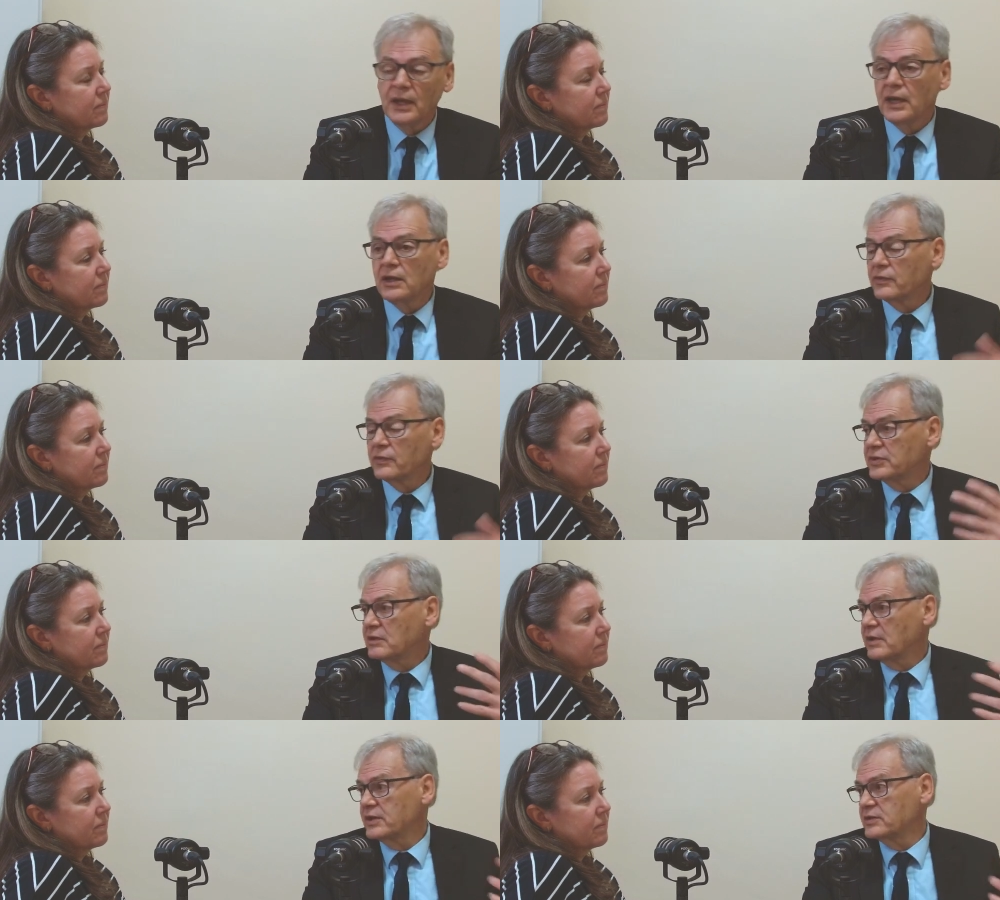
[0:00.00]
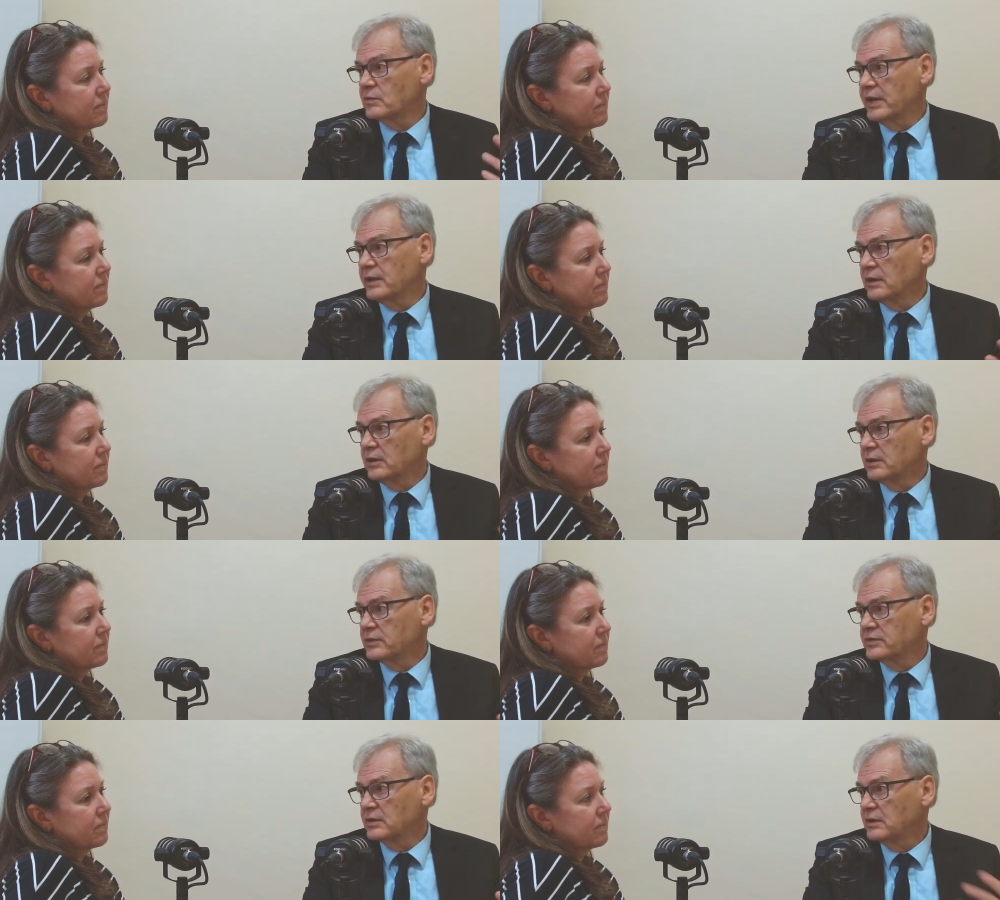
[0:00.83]
Speaker 1: It obviously creates the regular
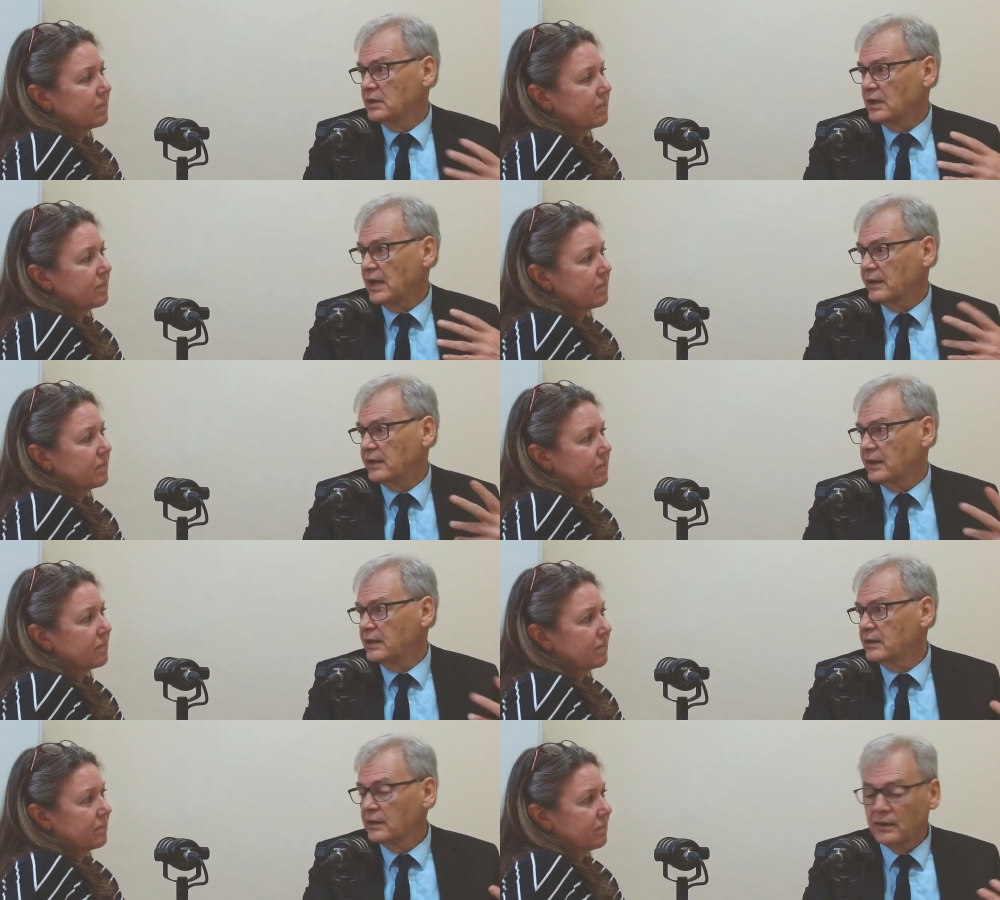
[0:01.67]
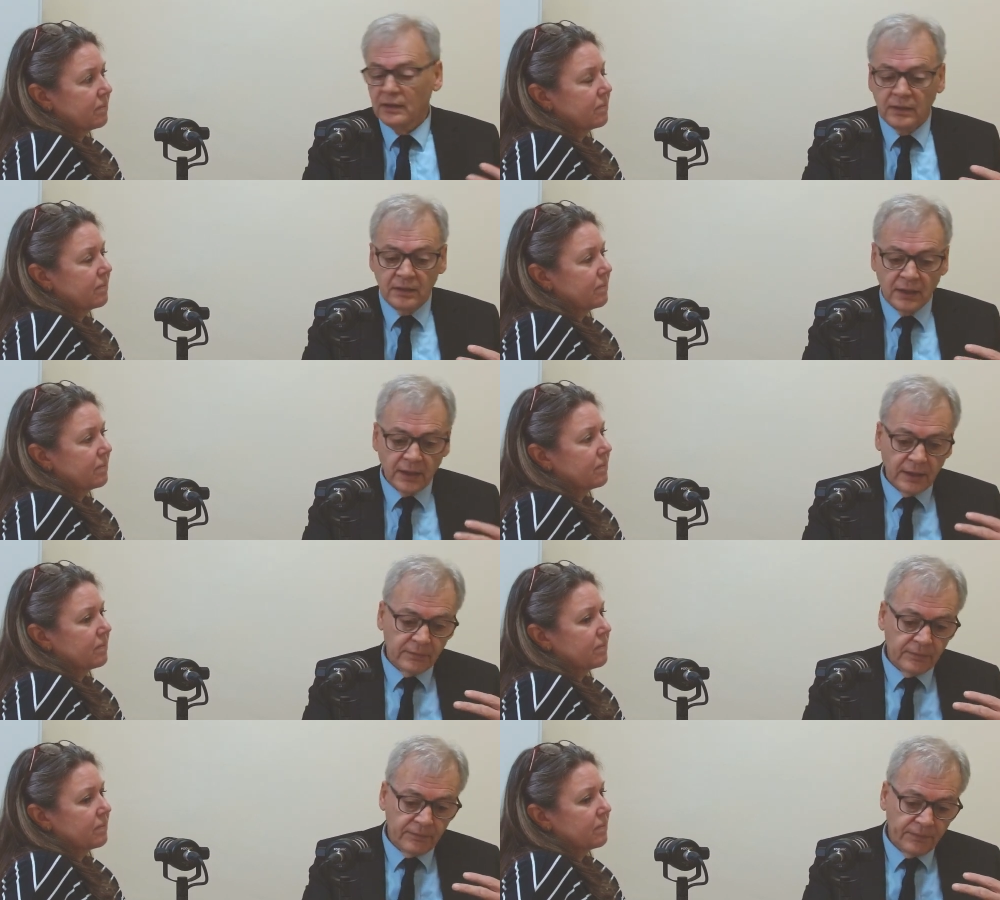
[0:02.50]
ONRSR in Adelaide,
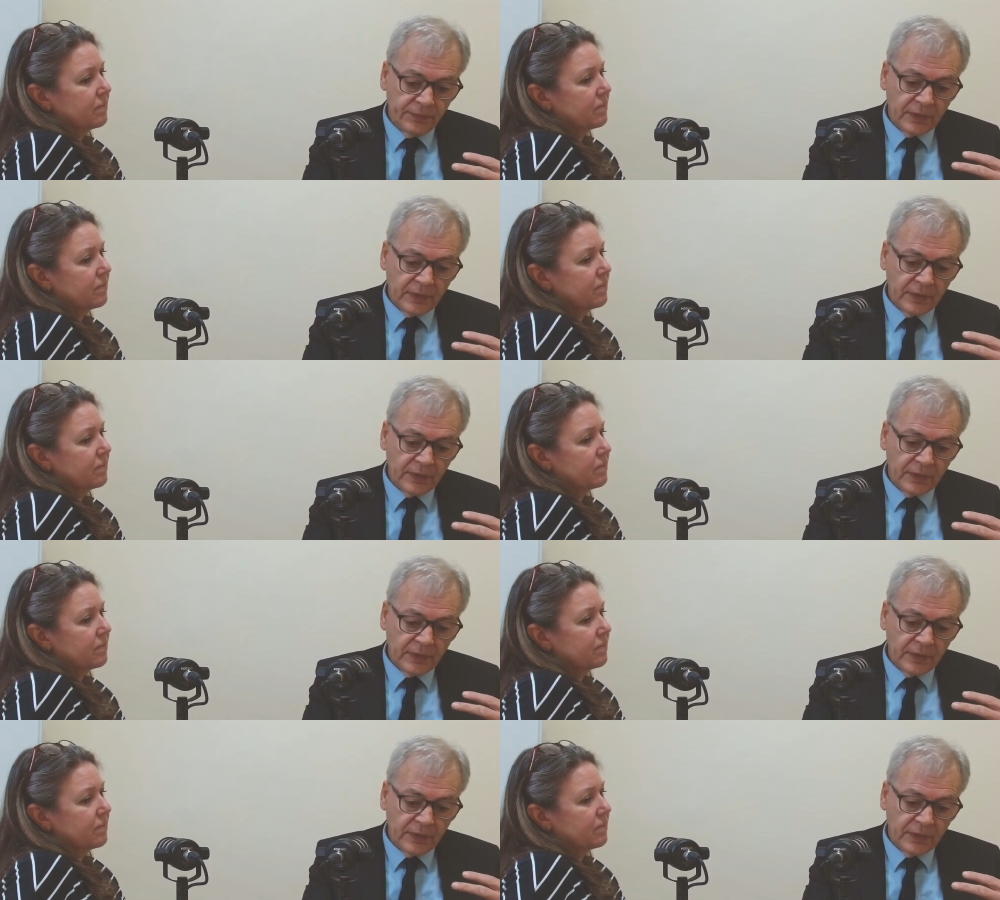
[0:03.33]
um,